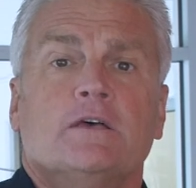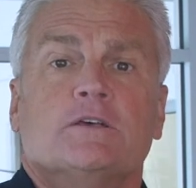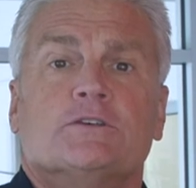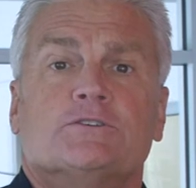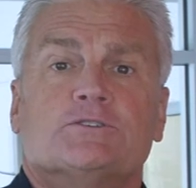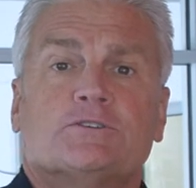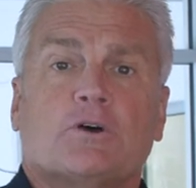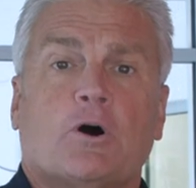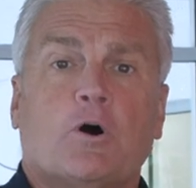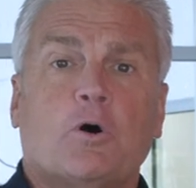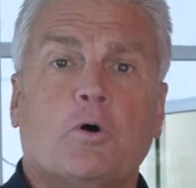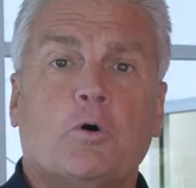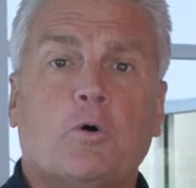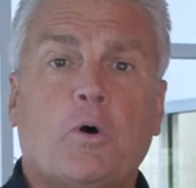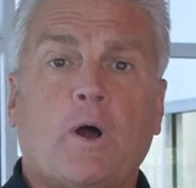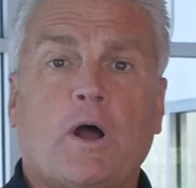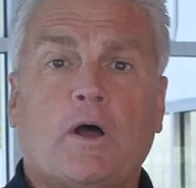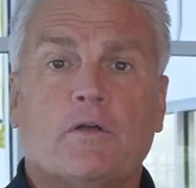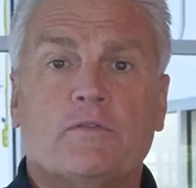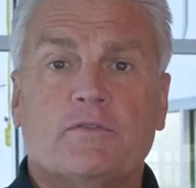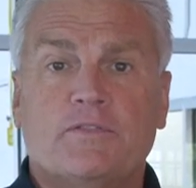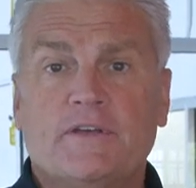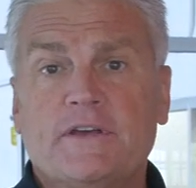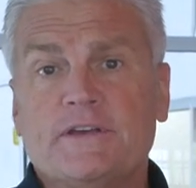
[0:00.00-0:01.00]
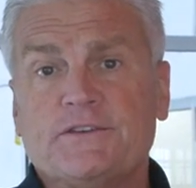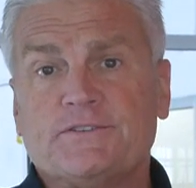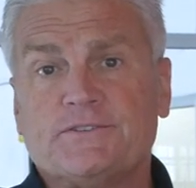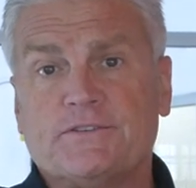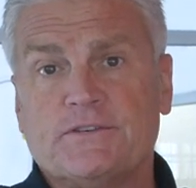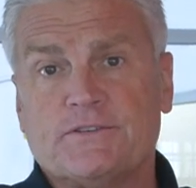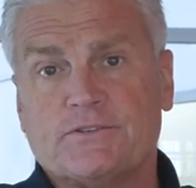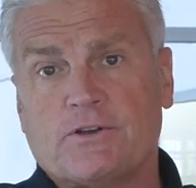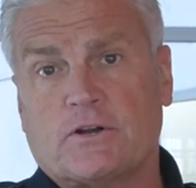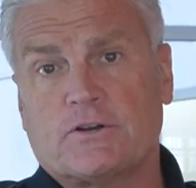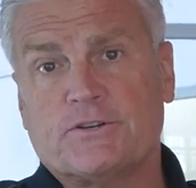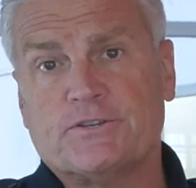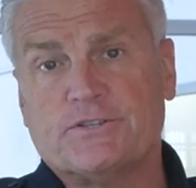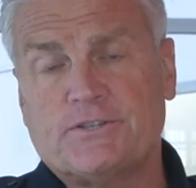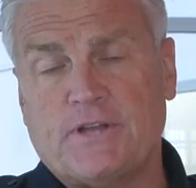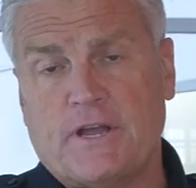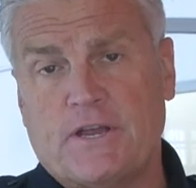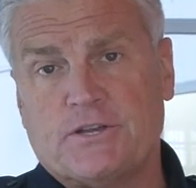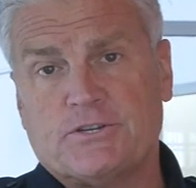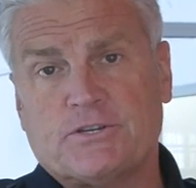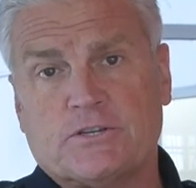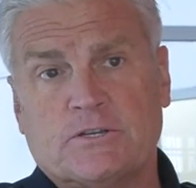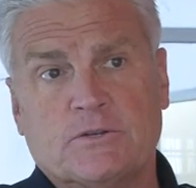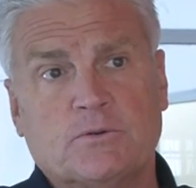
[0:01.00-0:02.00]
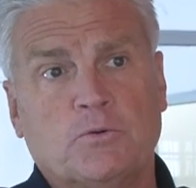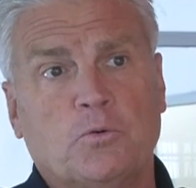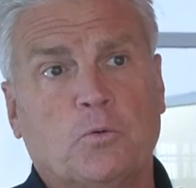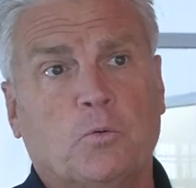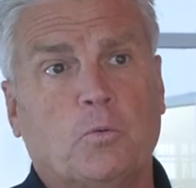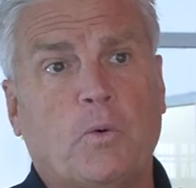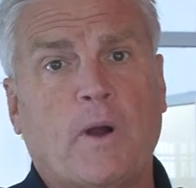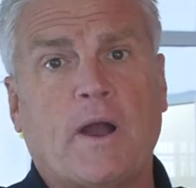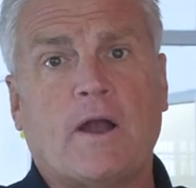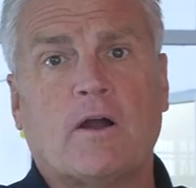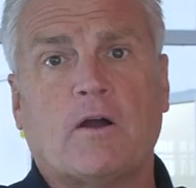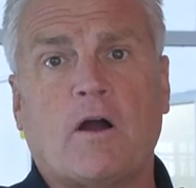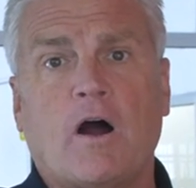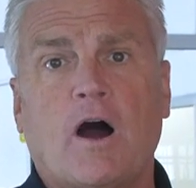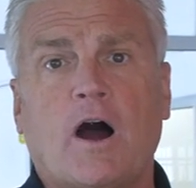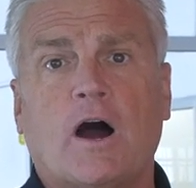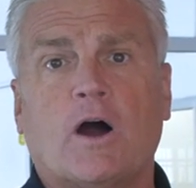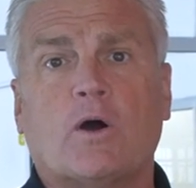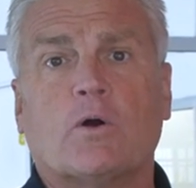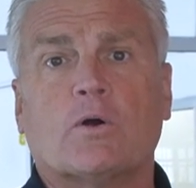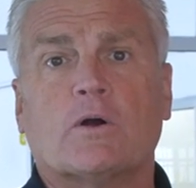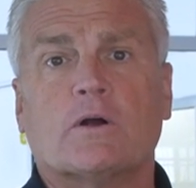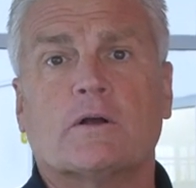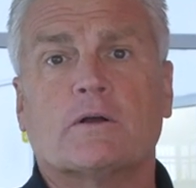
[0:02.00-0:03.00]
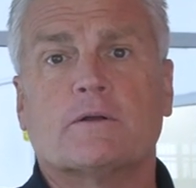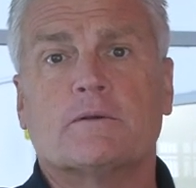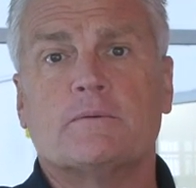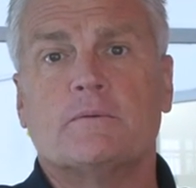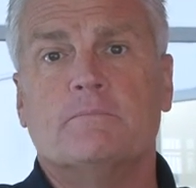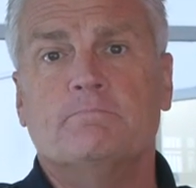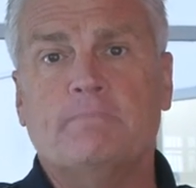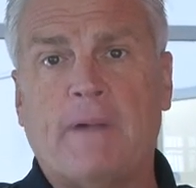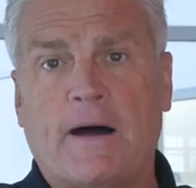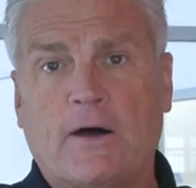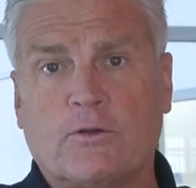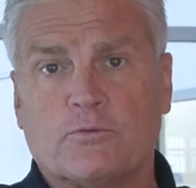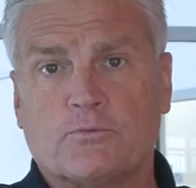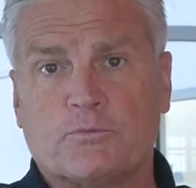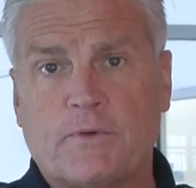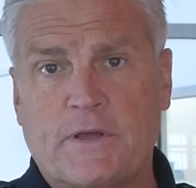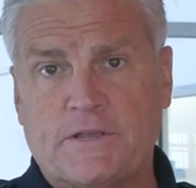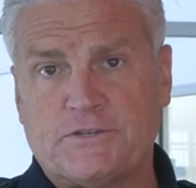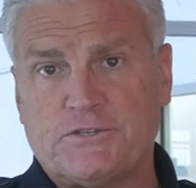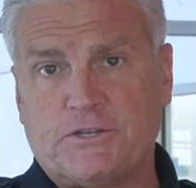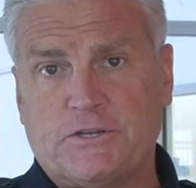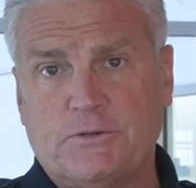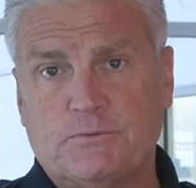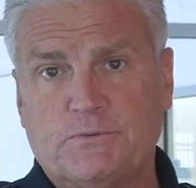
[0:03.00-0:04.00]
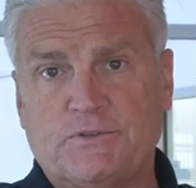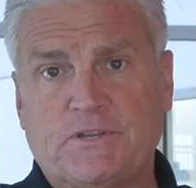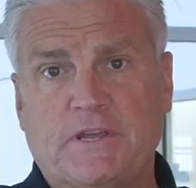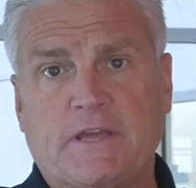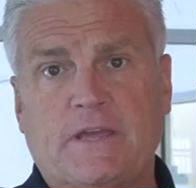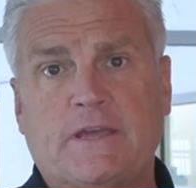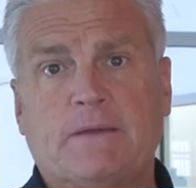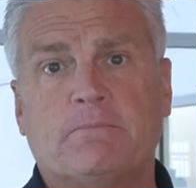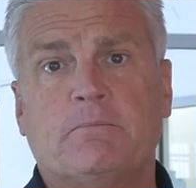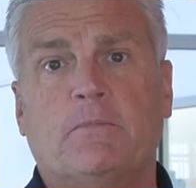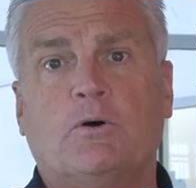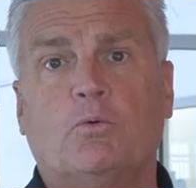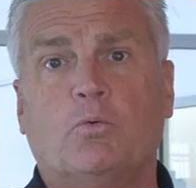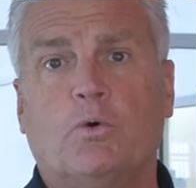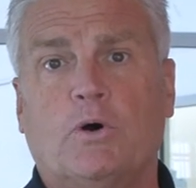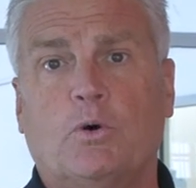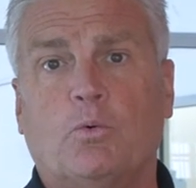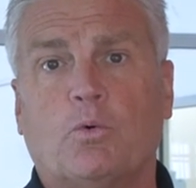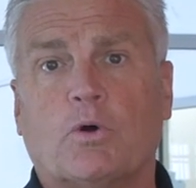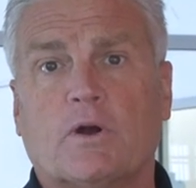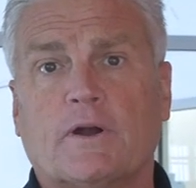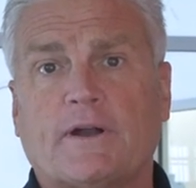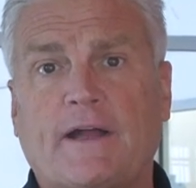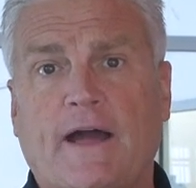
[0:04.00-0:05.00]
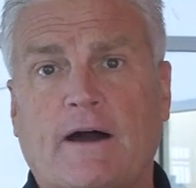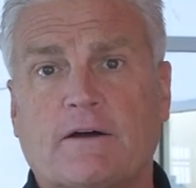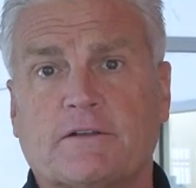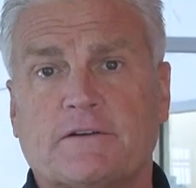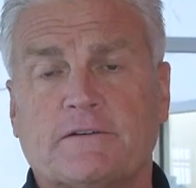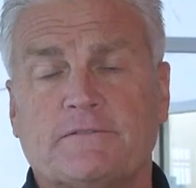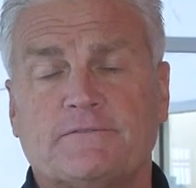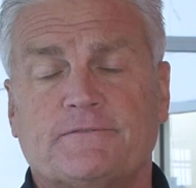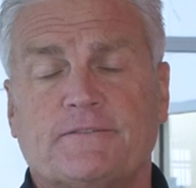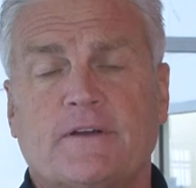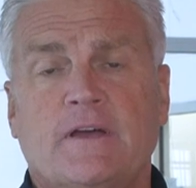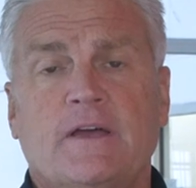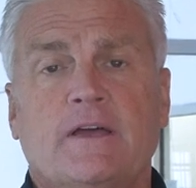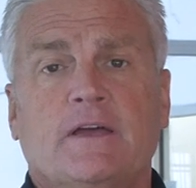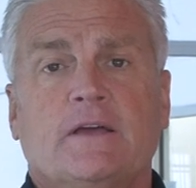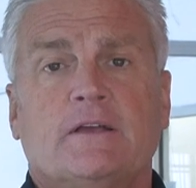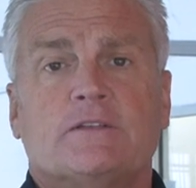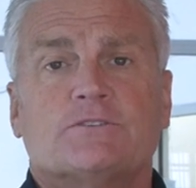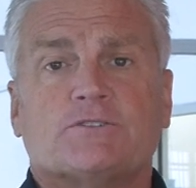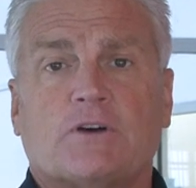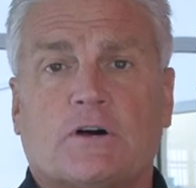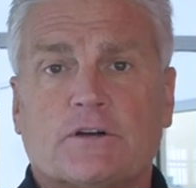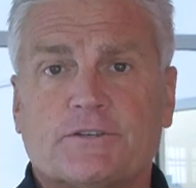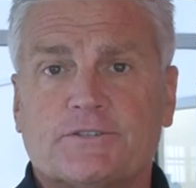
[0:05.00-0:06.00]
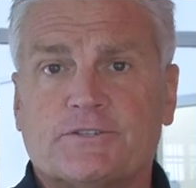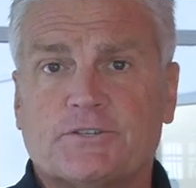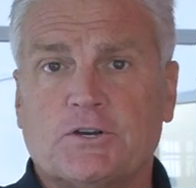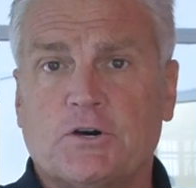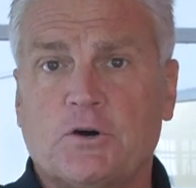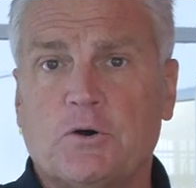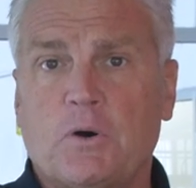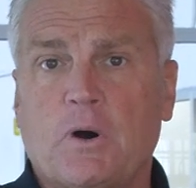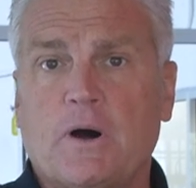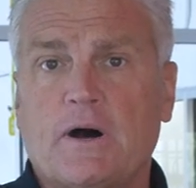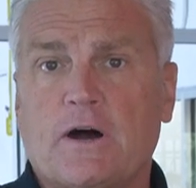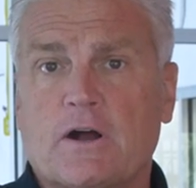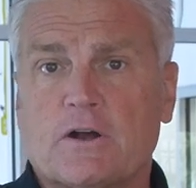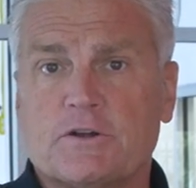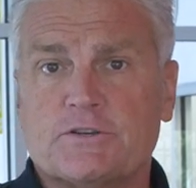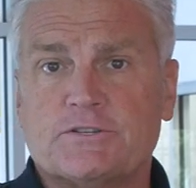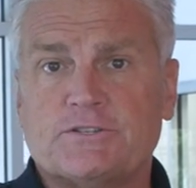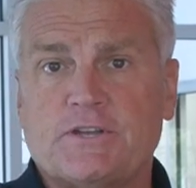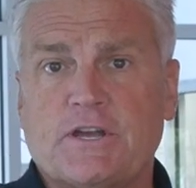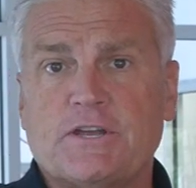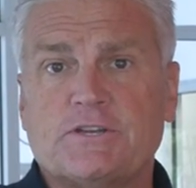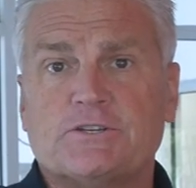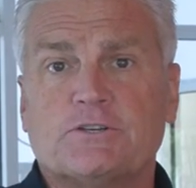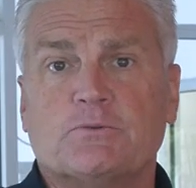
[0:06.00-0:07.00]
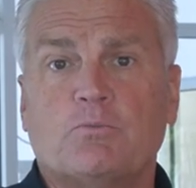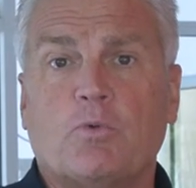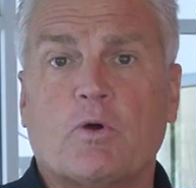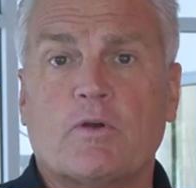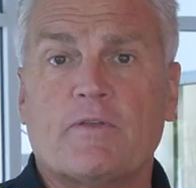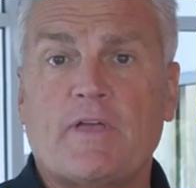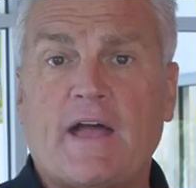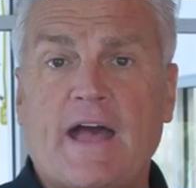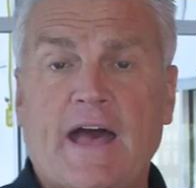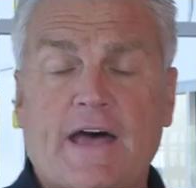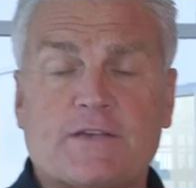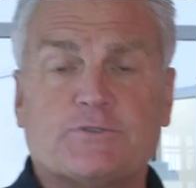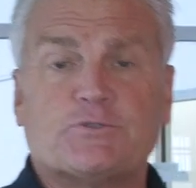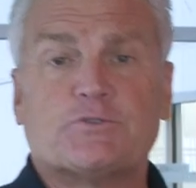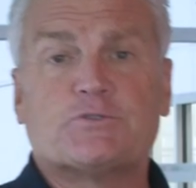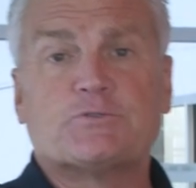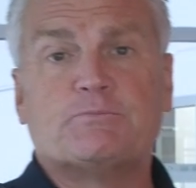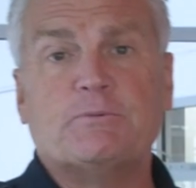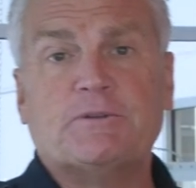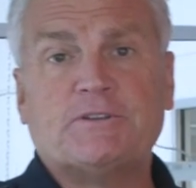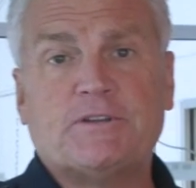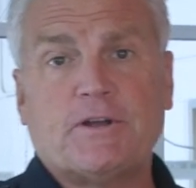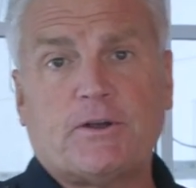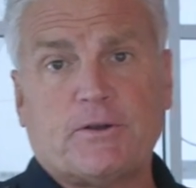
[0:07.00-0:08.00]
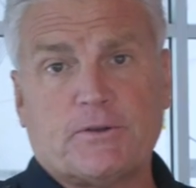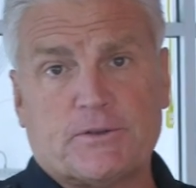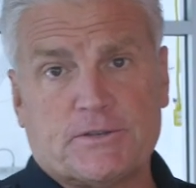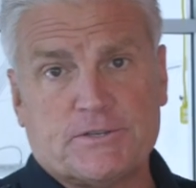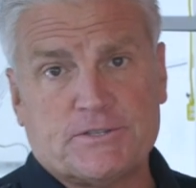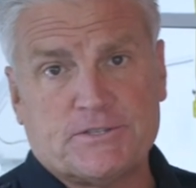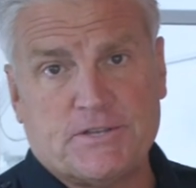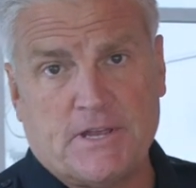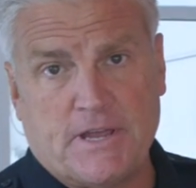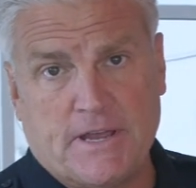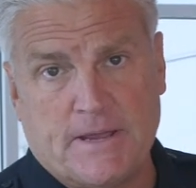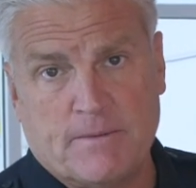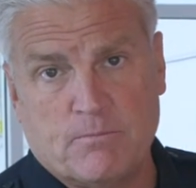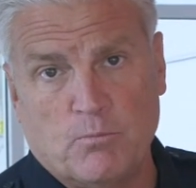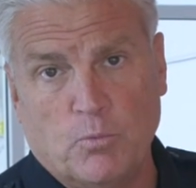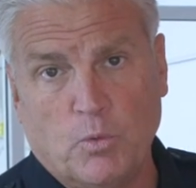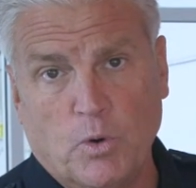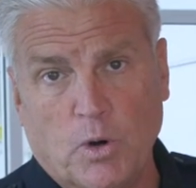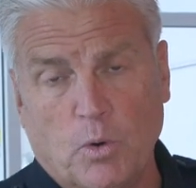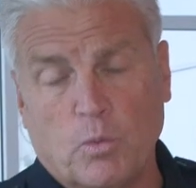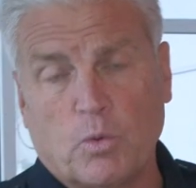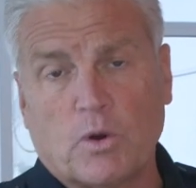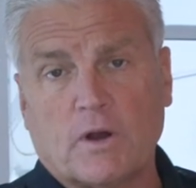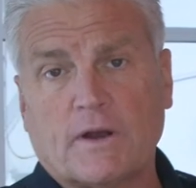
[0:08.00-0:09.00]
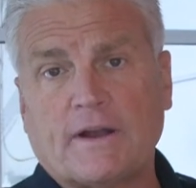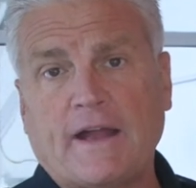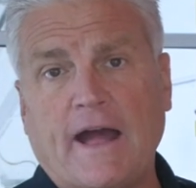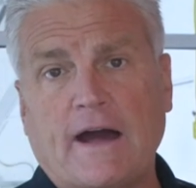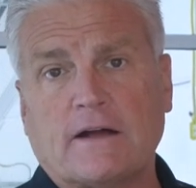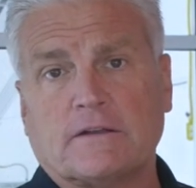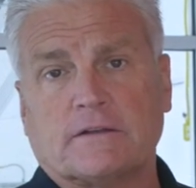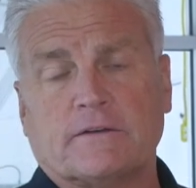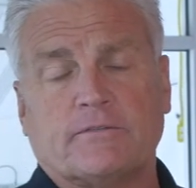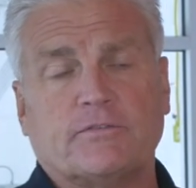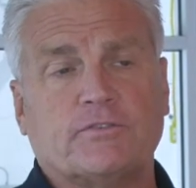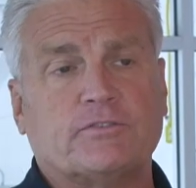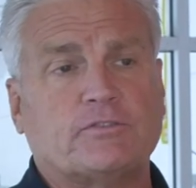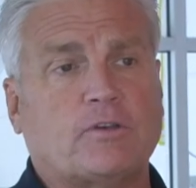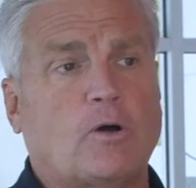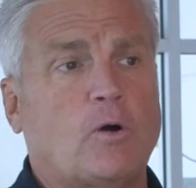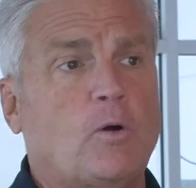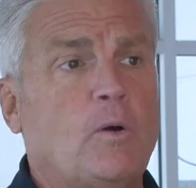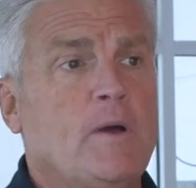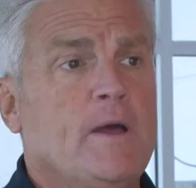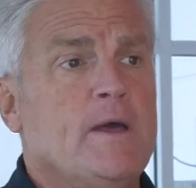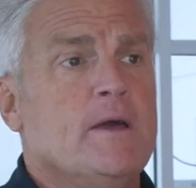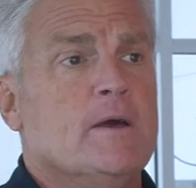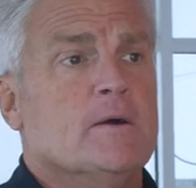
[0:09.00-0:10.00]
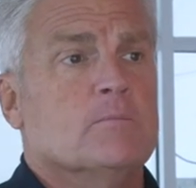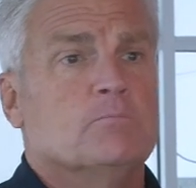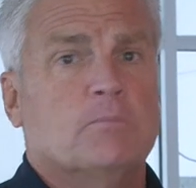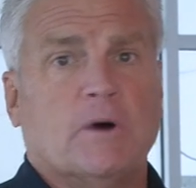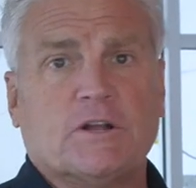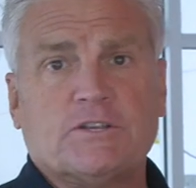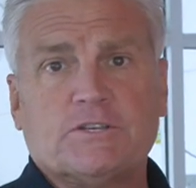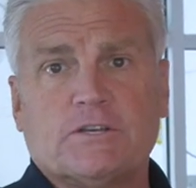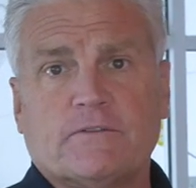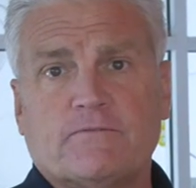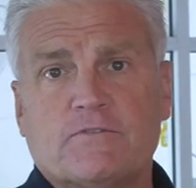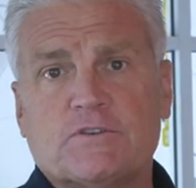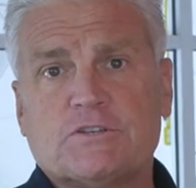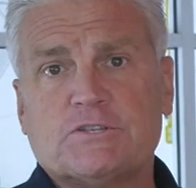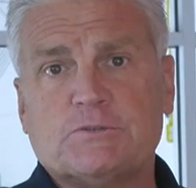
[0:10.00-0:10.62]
So this is our station where our mountain rescue team will work out of. It's also our station where the hazardous materials team will work out of. So much of the